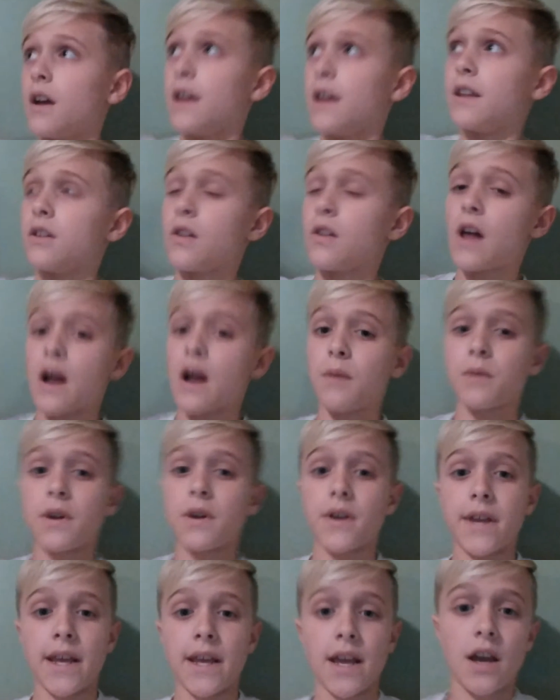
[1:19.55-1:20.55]
in the
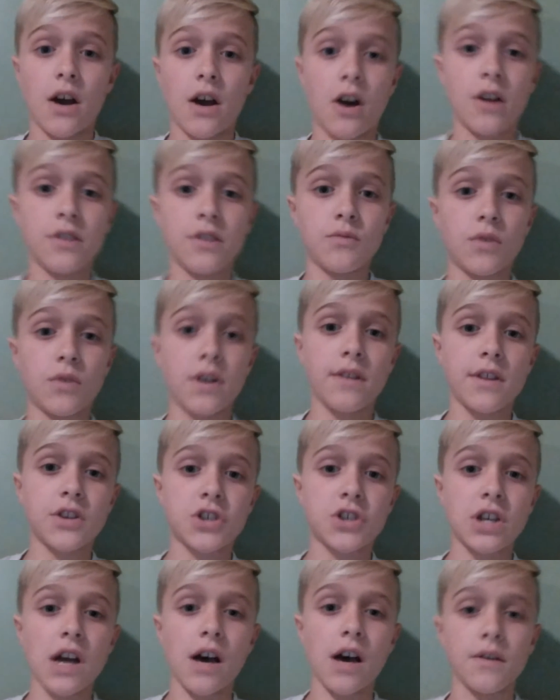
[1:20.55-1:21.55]
library on one of the
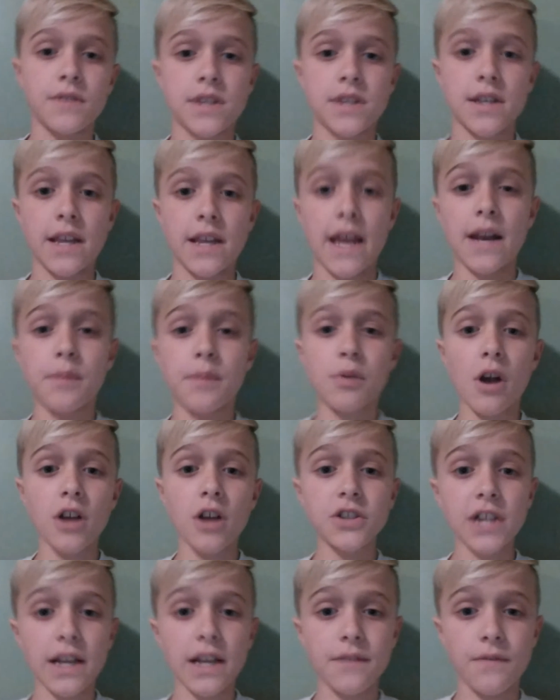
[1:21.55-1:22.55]
shelves and a
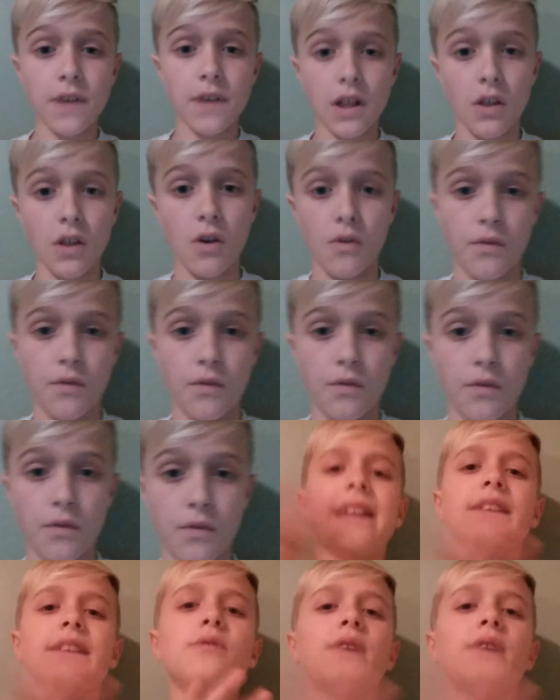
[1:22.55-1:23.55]
project fell over.
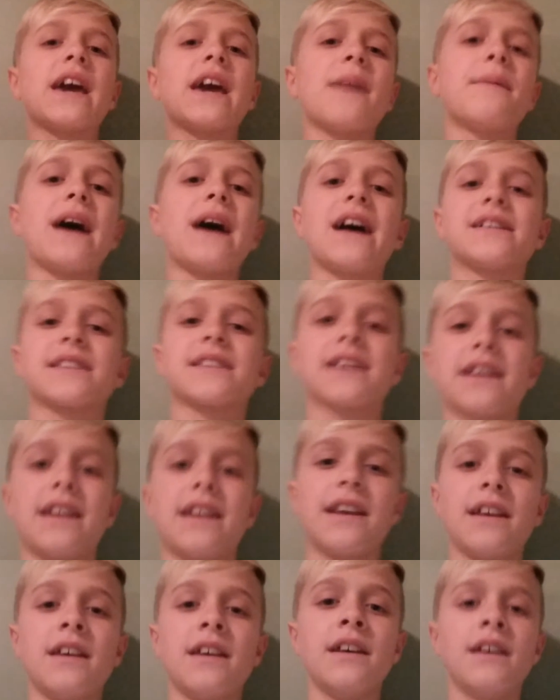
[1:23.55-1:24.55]
And we kept asking
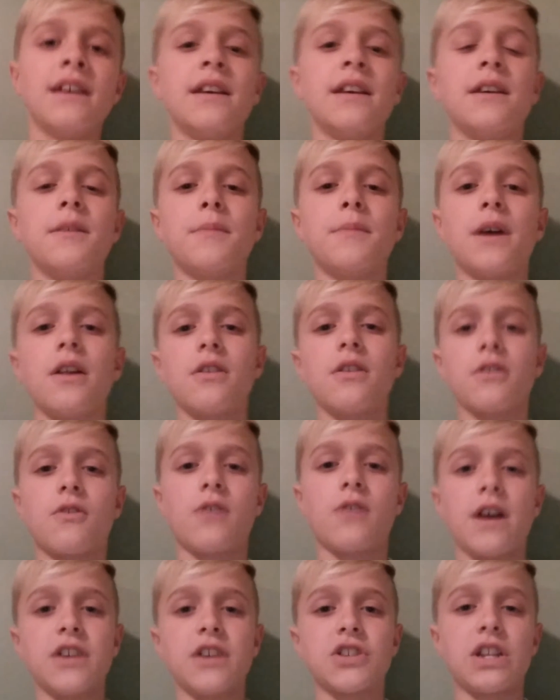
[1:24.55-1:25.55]
him other
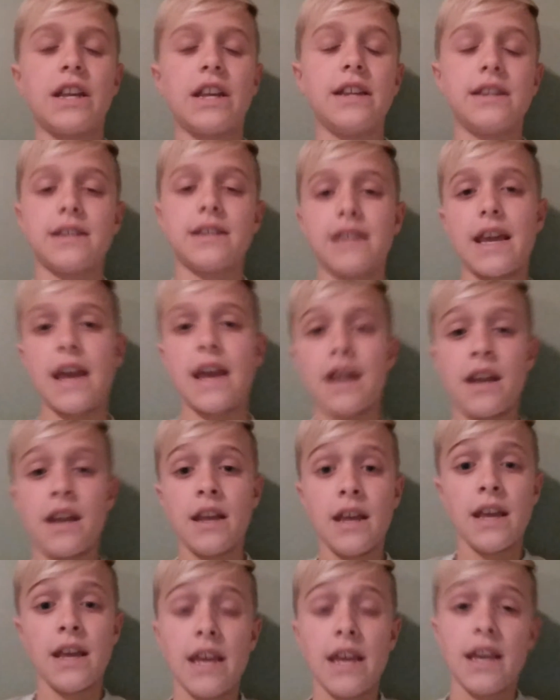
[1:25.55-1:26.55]
questions and
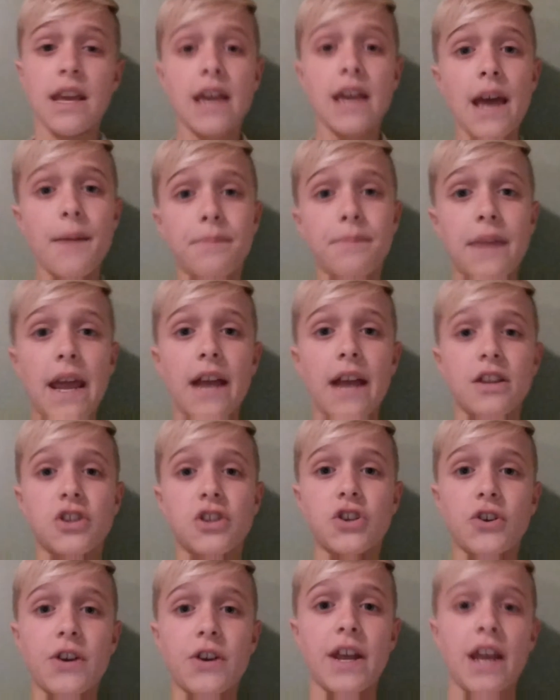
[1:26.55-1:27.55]
he kept
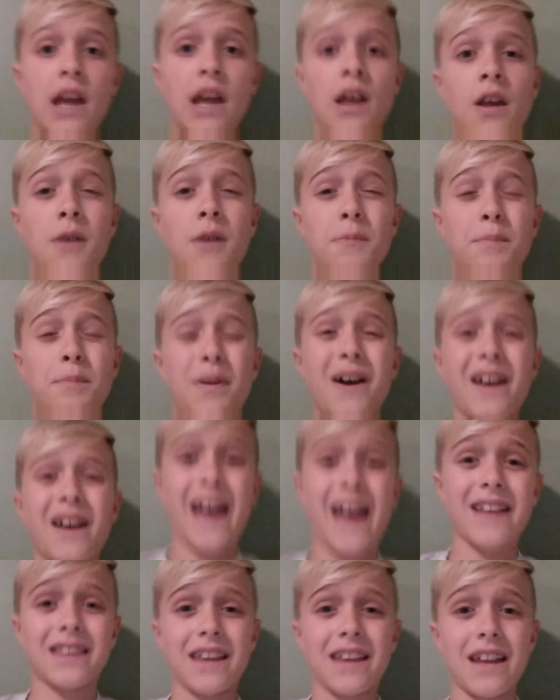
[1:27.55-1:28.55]
answering. But
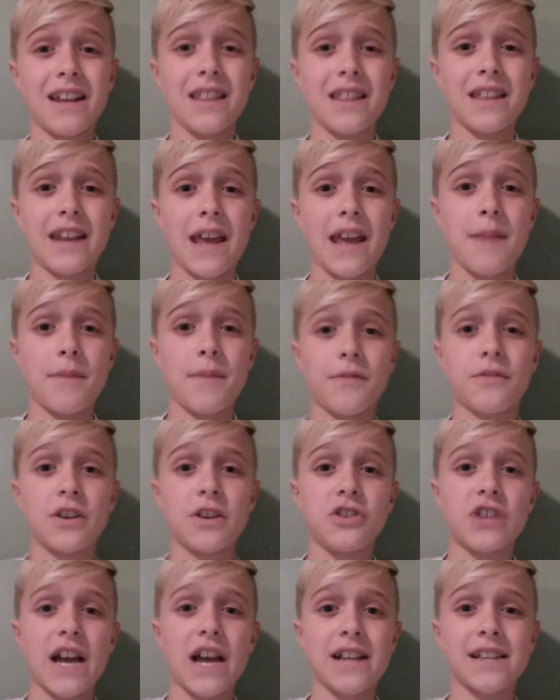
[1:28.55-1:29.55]
at the end of the day, my
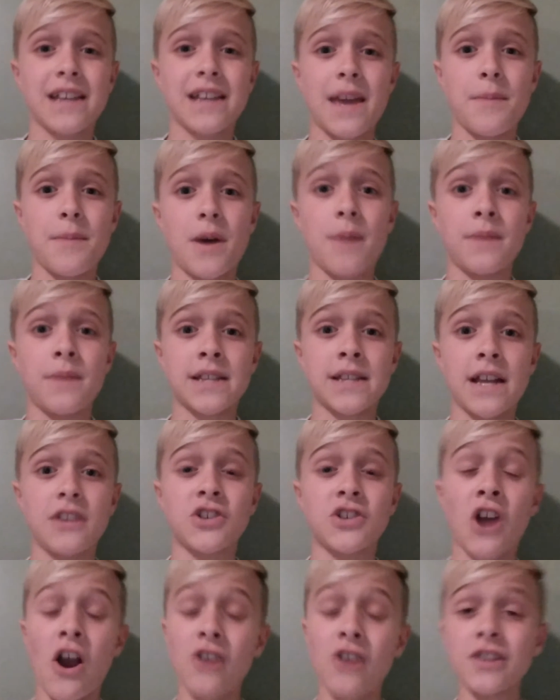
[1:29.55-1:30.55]
friend Jackson came up and said,
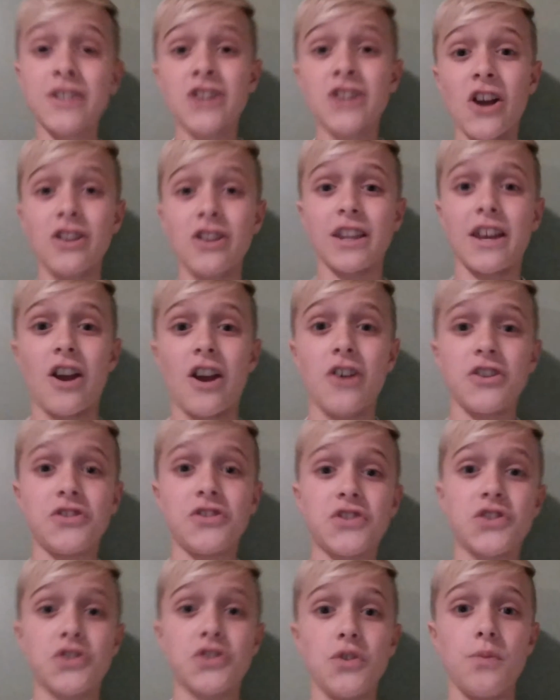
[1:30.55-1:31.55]
Charlie, are you
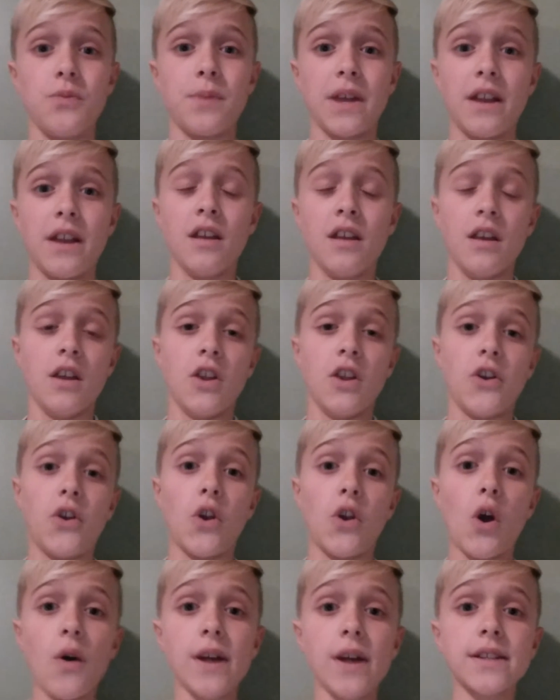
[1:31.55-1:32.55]
stupid?
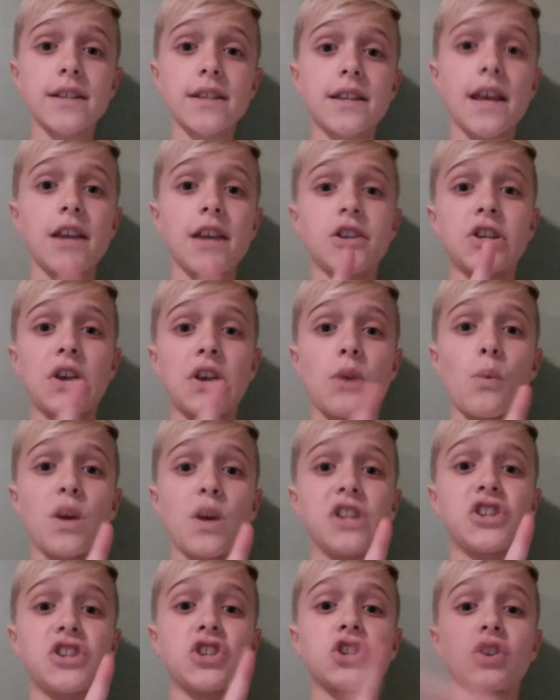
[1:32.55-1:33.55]
No hesitation,
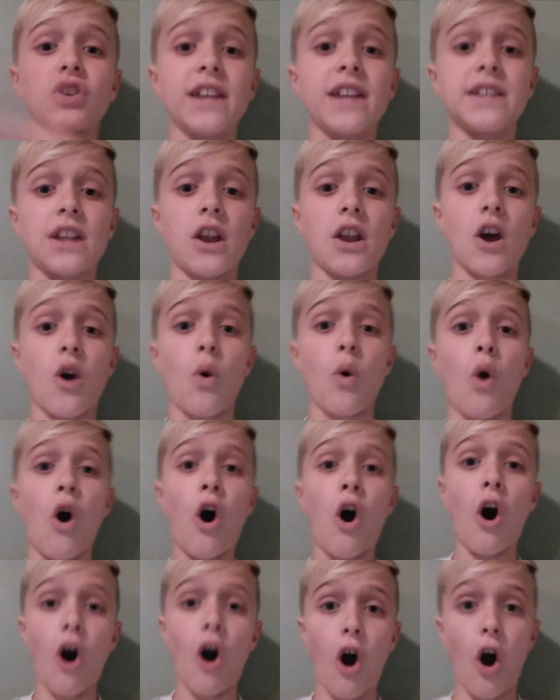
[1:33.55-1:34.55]
went straight to no,
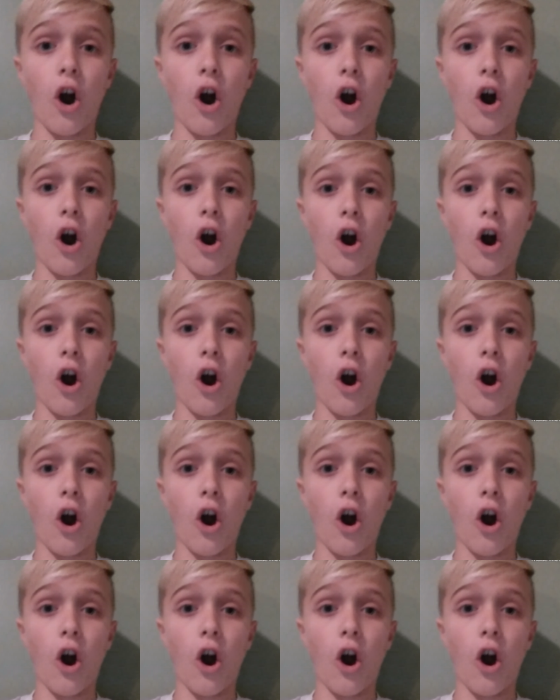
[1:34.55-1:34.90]
hard.